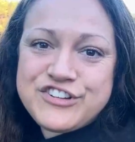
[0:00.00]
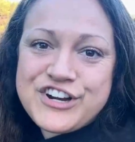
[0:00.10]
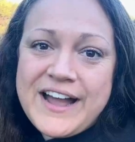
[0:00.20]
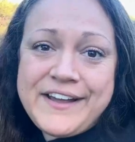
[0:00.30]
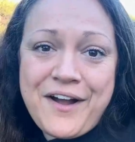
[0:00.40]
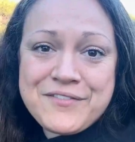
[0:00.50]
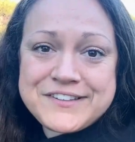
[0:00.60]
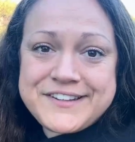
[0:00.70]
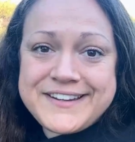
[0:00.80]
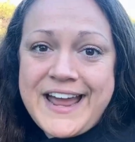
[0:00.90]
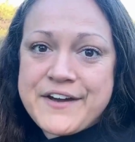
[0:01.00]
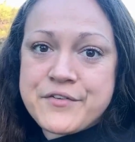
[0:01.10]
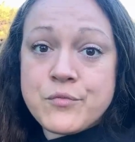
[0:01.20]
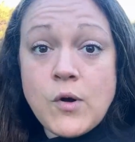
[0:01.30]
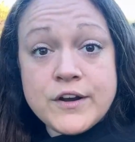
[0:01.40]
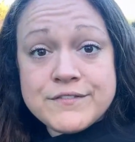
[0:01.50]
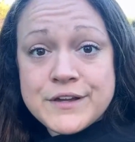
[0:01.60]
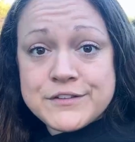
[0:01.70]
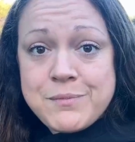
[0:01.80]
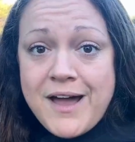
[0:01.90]
year I harvested out of one of
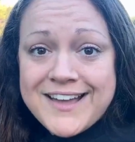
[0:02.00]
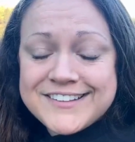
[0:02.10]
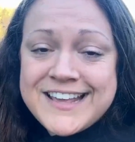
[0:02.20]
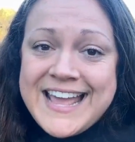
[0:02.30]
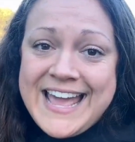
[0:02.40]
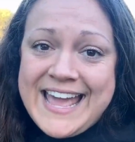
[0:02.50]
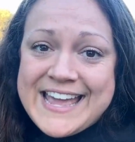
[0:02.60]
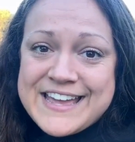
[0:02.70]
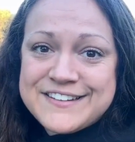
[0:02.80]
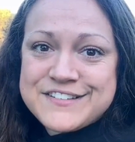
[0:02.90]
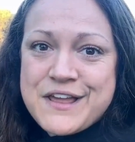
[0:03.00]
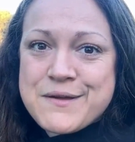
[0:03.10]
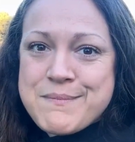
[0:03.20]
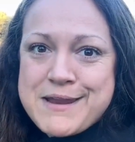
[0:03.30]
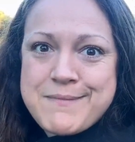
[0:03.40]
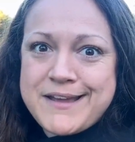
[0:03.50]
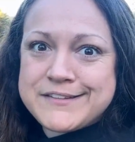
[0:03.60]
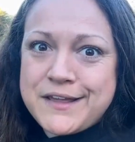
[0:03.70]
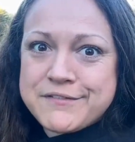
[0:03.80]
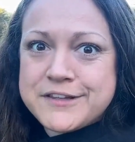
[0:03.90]
those pots and made
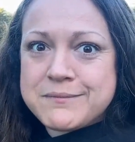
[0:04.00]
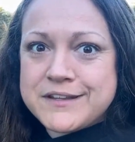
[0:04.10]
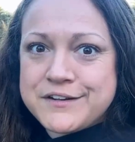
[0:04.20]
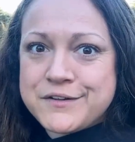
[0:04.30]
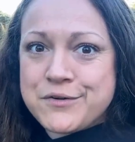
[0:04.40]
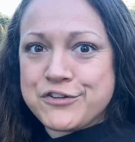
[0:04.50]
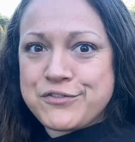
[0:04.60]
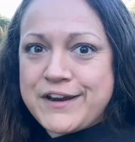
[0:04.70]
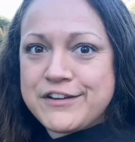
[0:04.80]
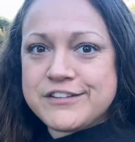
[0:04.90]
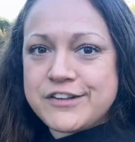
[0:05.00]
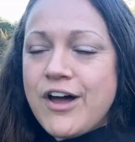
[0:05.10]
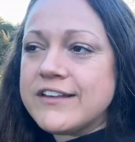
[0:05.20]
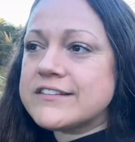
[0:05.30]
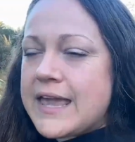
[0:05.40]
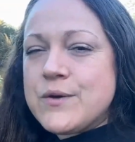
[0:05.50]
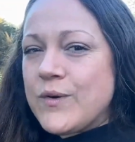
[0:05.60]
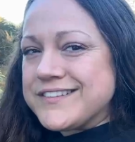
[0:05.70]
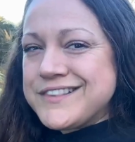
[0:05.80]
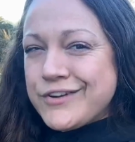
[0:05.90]
myself some little horseradish sauce. It
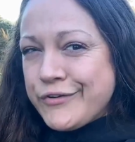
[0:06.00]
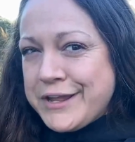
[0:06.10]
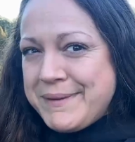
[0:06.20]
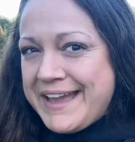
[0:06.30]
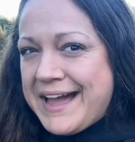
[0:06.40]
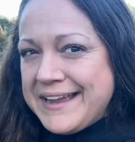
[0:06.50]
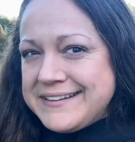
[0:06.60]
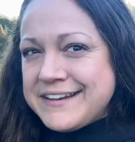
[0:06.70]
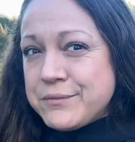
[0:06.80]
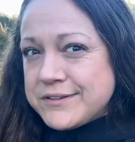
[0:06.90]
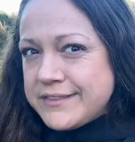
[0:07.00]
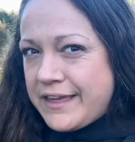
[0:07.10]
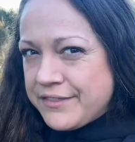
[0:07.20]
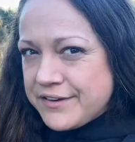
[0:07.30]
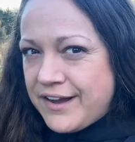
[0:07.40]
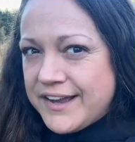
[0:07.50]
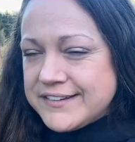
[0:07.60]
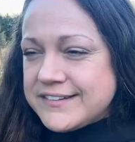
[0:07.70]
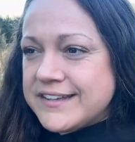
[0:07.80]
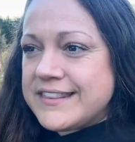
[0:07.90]
wasn't the creamy kind, it was the other
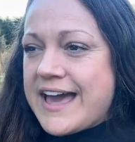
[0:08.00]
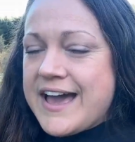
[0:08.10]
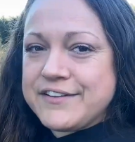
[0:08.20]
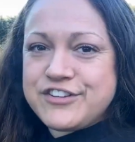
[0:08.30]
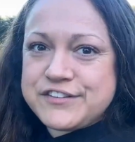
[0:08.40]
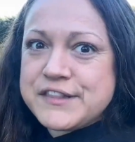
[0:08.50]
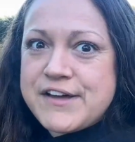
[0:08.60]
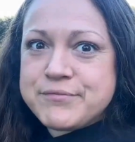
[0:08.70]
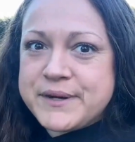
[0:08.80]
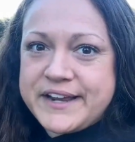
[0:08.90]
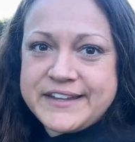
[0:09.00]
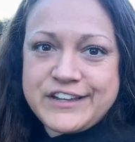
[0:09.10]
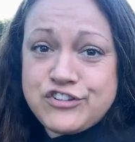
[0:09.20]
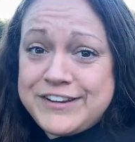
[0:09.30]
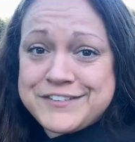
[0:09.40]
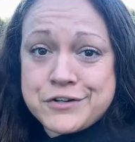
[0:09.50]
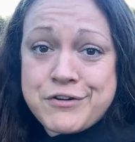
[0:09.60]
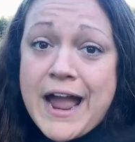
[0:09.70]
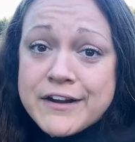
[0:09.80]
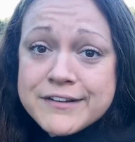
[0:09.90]
kind that I just love putting on like cheese and
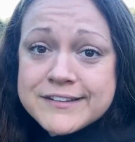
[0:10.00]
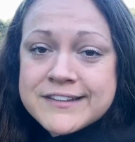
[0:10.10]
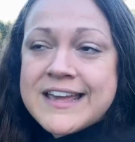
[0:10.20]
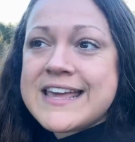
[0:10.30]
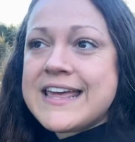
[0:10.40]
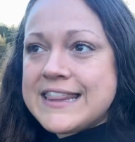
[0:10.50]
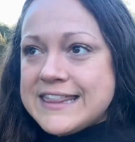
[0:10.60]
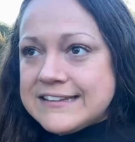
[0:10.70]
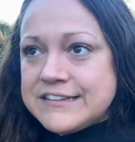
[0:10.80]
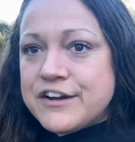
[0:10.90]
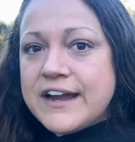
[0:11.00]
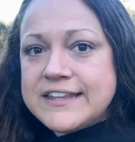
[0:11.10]
crackers. This year I